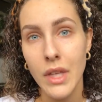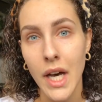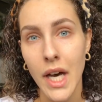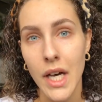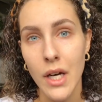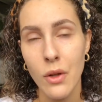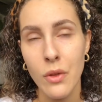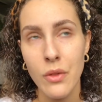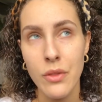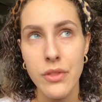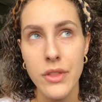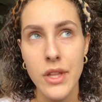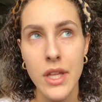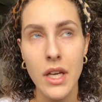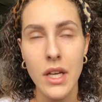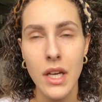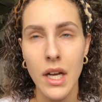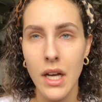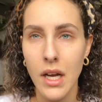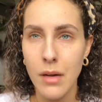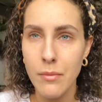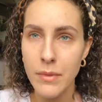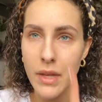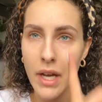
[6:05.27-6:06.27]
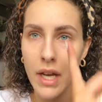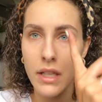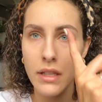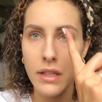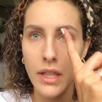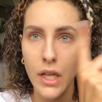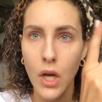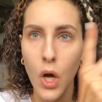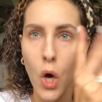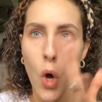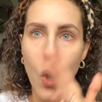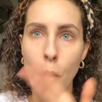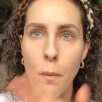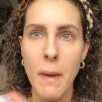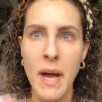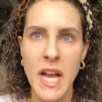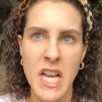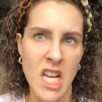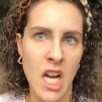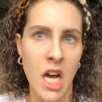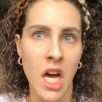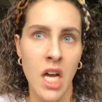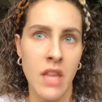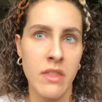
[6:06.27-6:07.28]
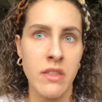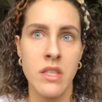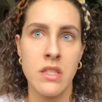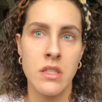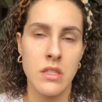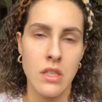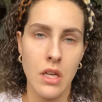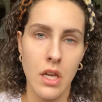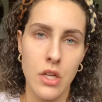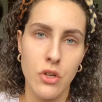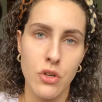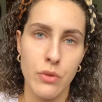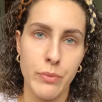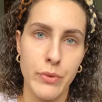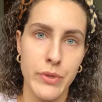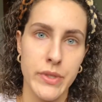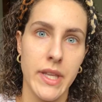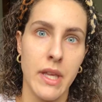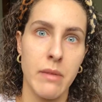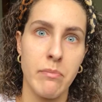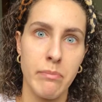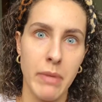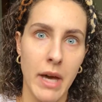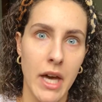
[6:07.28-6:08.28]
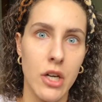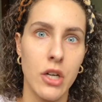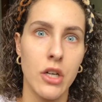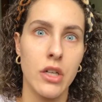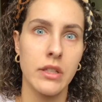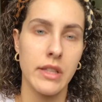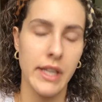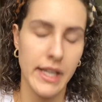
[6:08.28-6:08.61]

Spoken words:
I'm not like, oh my god, this is 100% better,